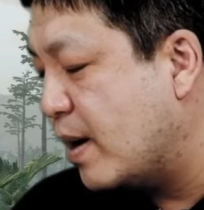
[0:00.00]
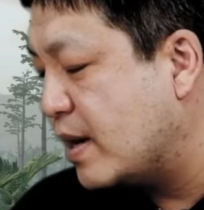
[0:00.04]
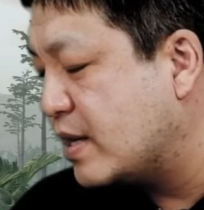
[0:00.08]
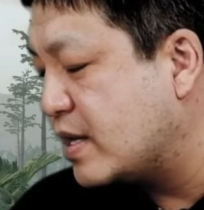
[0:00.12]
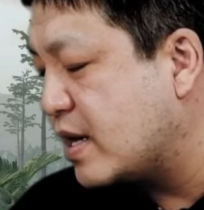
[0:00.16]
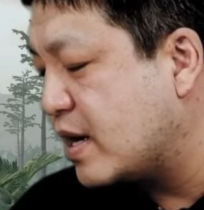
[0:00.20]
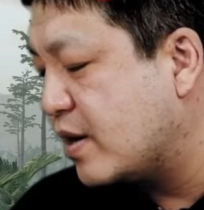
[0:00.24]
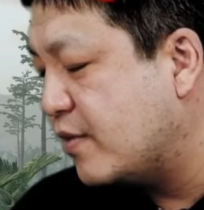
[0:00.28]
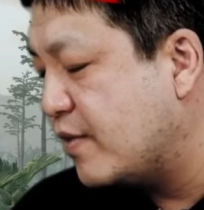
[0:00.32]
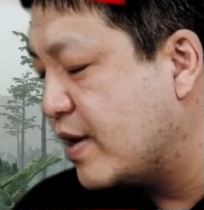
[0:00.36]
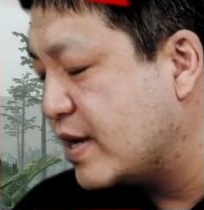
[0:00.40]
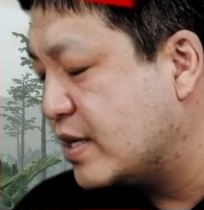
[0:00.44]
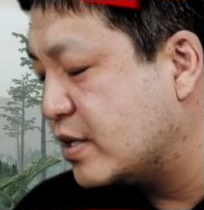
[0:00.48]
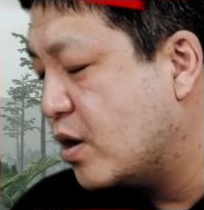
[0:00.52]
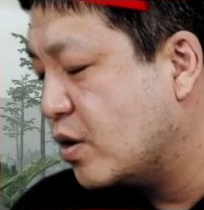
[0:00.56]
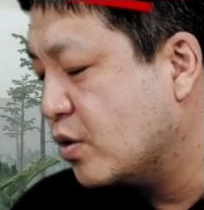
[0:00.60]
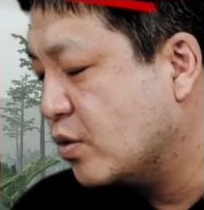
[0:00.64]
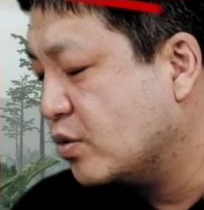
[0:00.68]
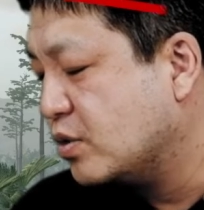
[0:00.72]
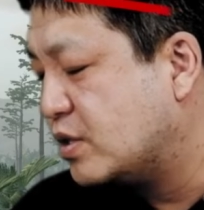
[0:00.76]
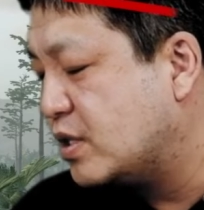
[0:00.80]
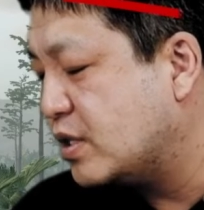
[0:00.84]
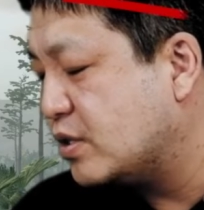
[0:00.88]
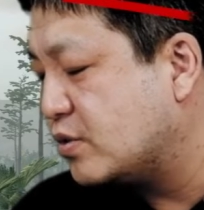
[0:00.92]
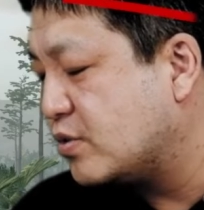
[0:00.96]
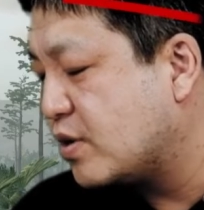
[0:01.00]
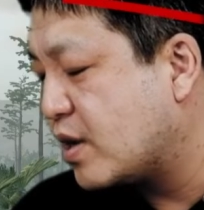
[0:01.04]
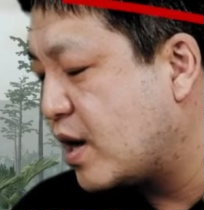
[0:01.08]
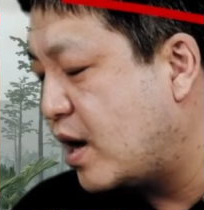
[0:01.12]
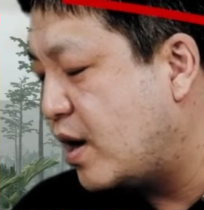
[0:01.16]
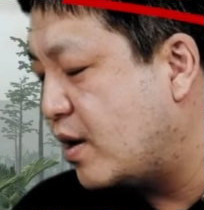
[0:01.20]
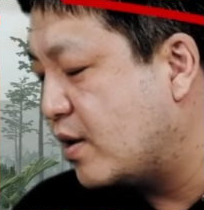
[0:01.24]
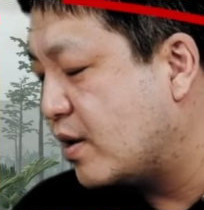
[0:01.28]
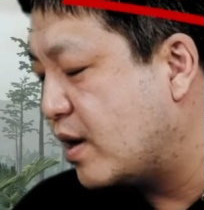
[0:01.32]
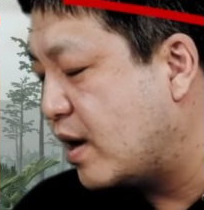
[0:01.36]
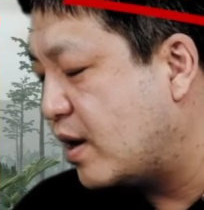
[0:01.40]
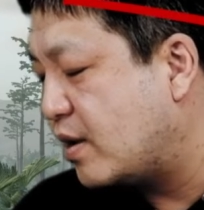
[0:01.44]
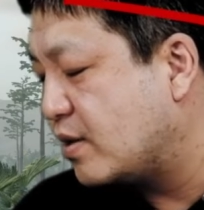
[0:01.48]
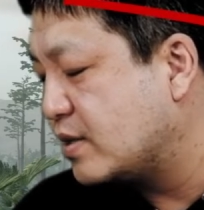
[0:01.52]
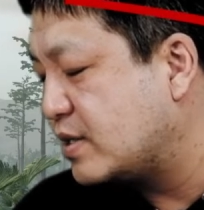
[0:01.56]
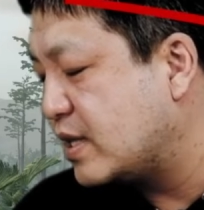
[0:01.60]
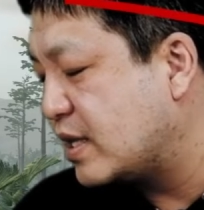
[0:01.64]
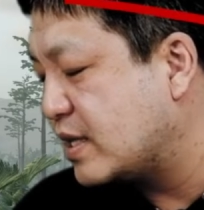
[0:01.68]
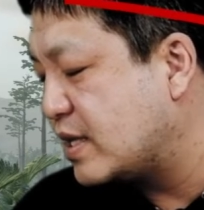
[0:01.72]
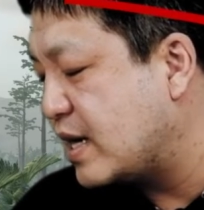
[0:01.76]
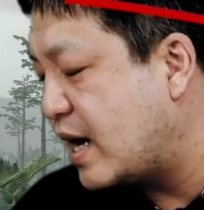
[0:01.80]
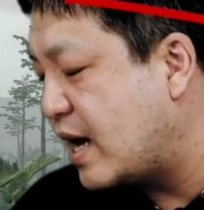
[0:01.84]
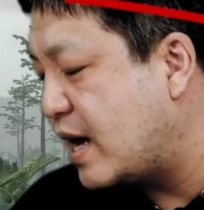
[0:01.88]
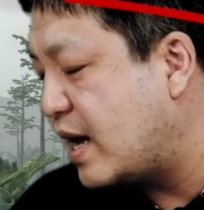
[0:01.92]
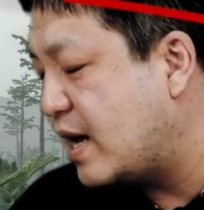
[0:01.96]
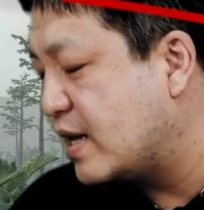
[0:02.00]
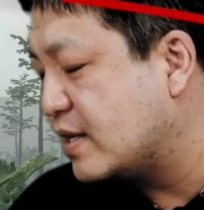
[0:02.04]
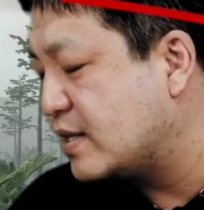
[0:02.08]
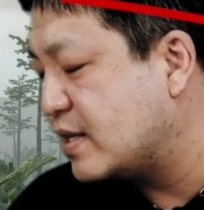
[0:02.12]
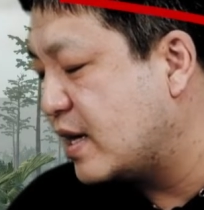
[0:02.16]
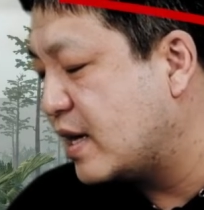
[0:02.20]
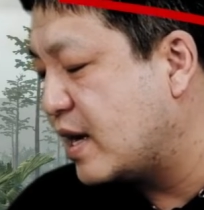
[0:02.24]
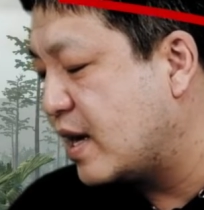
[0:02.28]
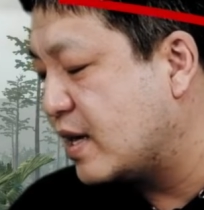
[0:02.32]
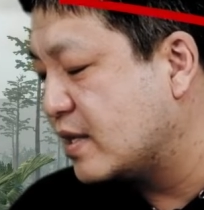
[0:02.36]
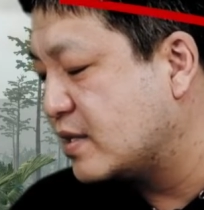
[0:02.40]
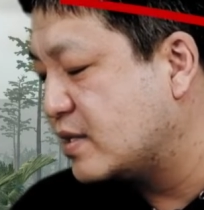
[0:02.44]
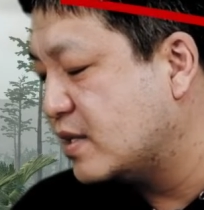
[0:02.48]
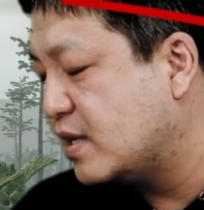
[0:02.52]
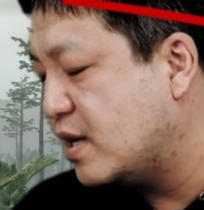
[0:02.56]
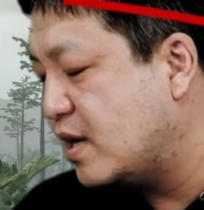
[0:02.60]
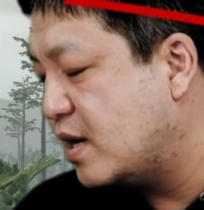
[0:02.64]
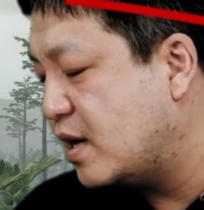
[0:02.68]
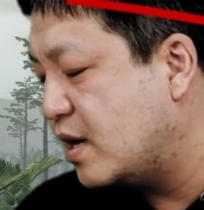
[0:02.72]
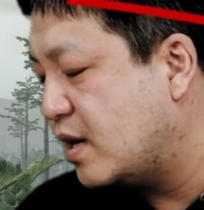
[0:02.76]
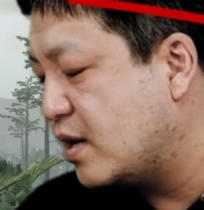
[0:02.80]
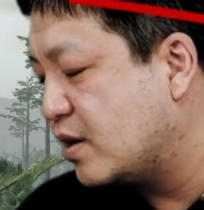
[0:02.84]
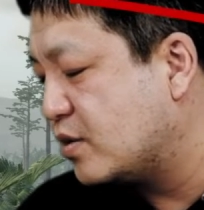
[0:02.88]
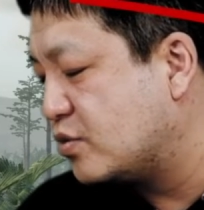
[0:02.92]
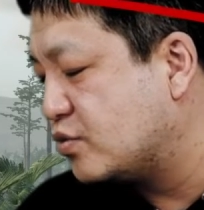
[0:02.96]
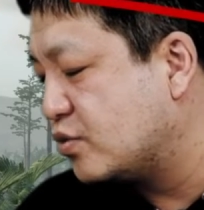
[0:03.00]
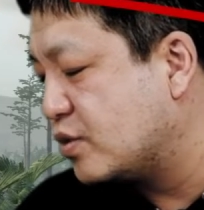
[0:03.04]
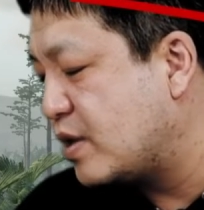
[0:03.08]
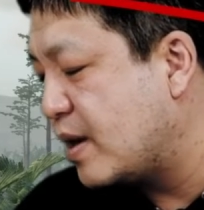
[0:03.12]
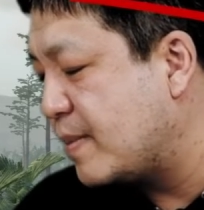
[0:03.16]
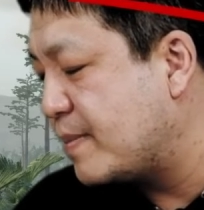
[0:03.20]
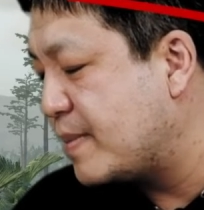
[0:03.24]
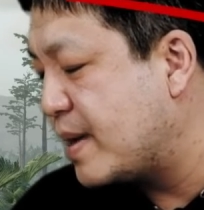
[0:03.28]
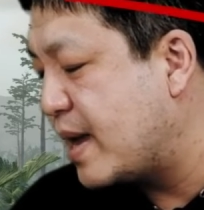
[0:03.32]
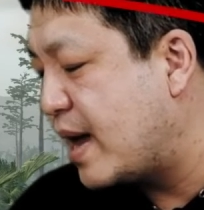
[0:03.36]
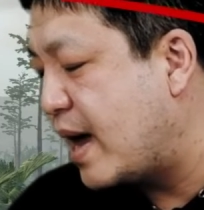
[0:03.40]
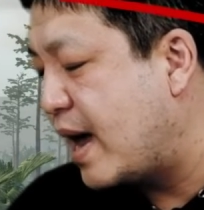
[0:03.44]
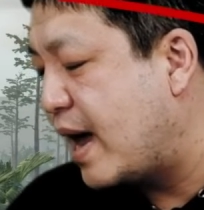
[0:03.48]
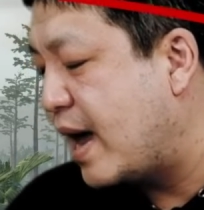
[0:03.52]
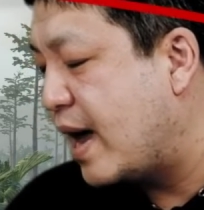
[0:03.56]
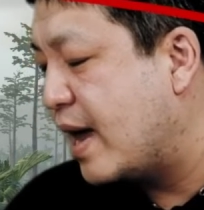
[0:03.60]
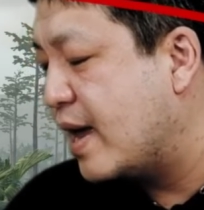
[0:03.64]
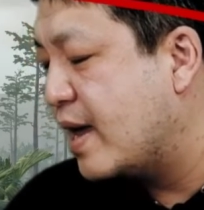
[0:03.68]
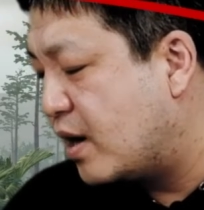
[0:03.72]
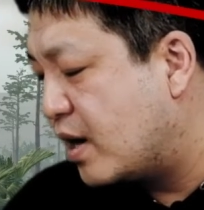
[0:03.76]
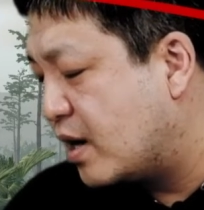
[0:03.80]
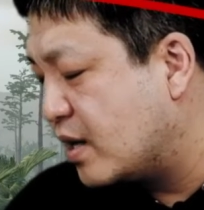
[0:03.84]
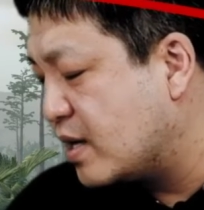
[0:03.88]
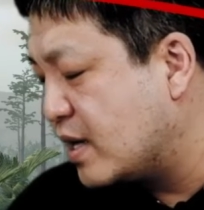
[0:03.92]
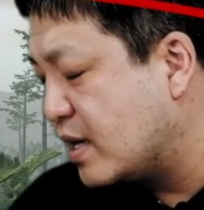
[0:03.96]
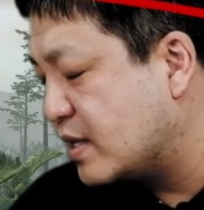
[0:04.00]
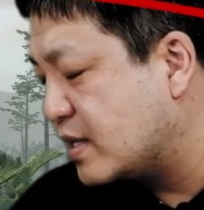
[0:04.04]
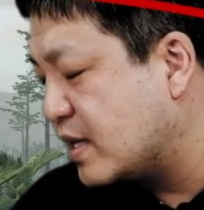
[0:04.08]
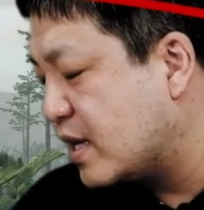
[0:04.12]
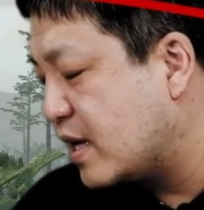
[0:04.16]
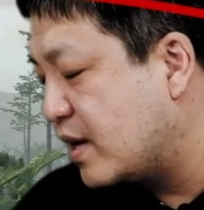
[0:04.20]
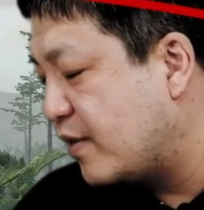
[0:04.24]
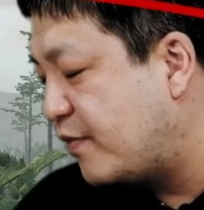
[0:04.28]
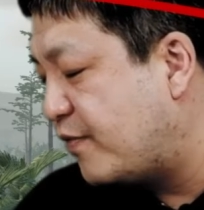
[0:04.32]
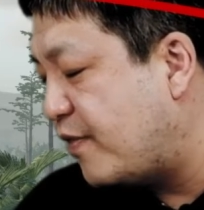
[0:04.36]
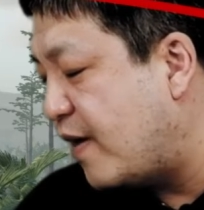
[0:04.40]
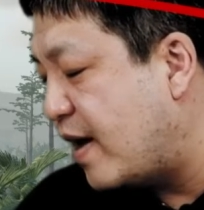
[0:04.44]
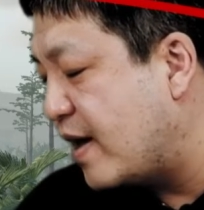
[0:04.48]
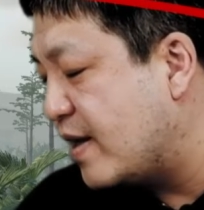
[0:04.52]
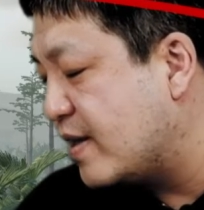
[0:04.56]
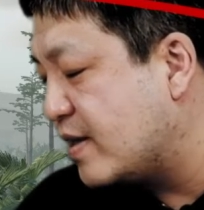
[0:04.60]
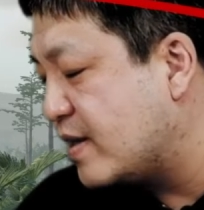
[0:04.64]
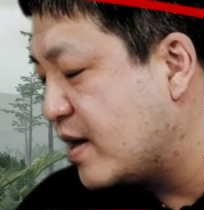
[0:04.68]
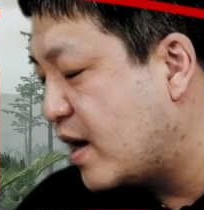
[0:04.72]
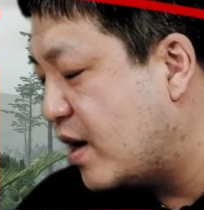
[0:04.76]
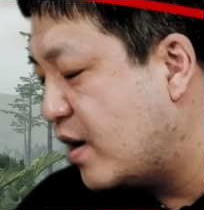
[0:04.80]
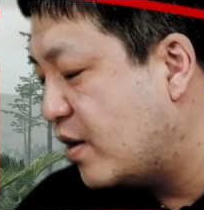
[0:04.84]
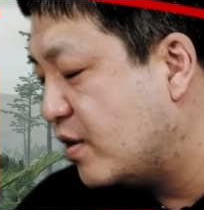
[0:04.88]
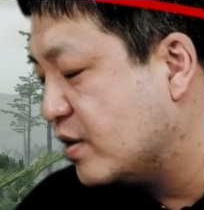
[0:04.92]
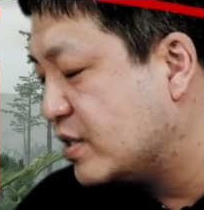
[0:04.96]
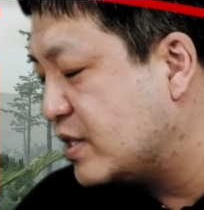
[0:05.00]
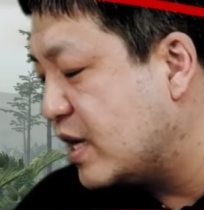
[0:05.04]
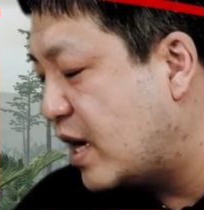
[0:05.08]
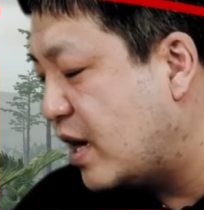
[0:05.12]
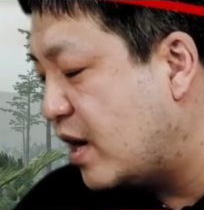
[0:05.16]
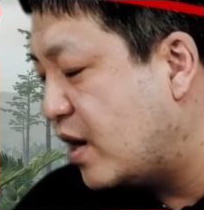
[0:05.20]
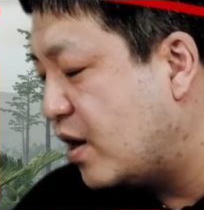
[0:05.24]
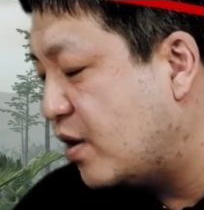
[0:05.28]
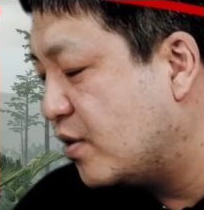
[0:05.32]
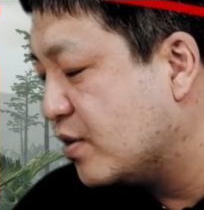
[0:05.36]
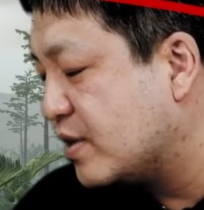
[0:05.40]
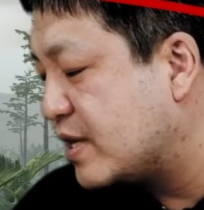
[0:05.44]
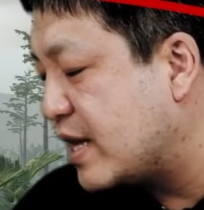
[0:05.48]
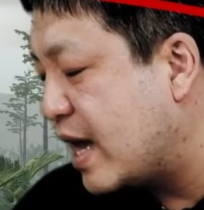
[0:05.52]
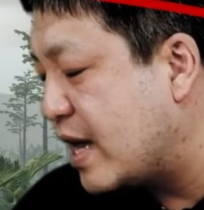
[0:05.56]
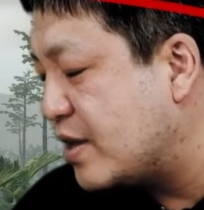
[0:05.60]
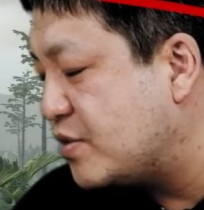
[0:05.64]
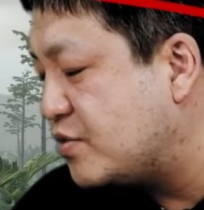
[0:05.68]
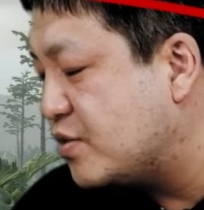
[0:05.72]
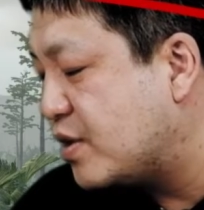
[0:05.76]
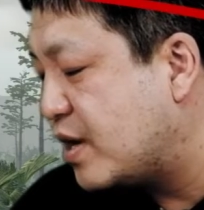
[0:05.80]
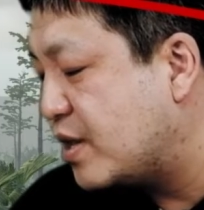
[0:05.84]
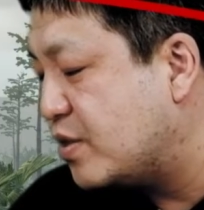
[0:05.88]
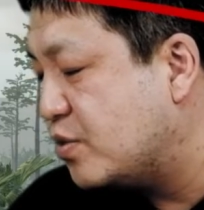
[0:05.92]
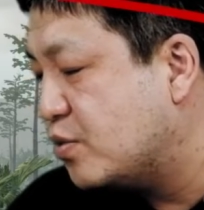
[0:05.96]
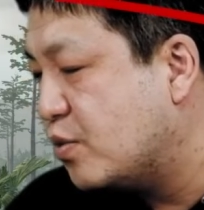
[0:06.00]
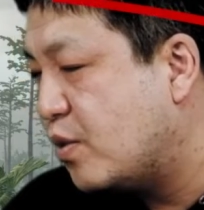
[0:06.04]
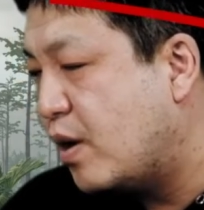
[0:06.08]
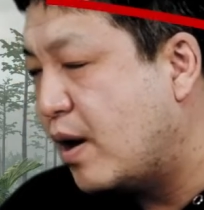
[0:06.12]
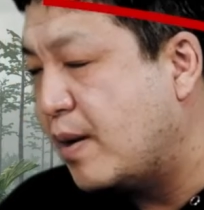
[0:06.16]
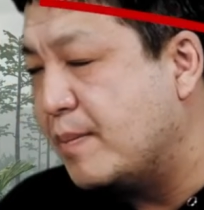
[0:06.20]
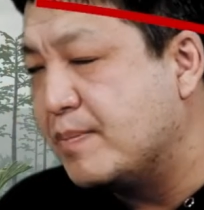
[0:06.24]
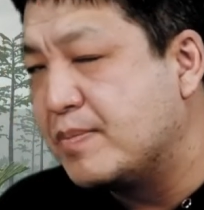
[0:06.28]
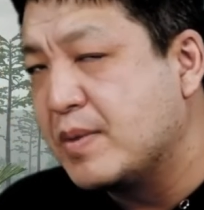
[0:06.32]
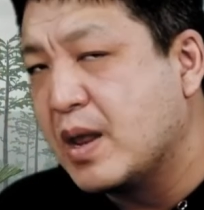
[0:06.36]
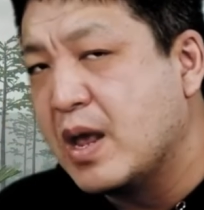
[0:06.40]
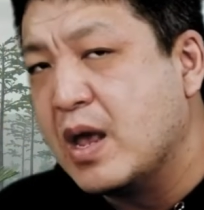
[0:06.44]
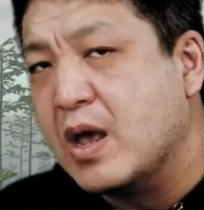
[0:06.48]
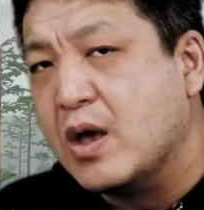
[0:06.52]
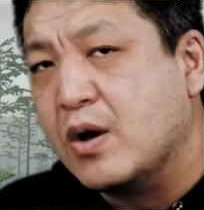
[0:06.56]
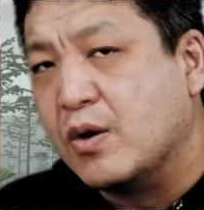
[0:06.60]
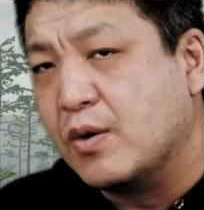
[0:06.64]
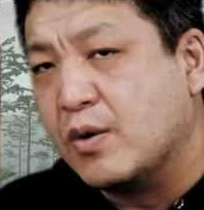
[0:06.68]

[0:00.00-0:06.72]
which tapered down to the sides like a suspension bridge, a process that stretched far down the middle of the tail.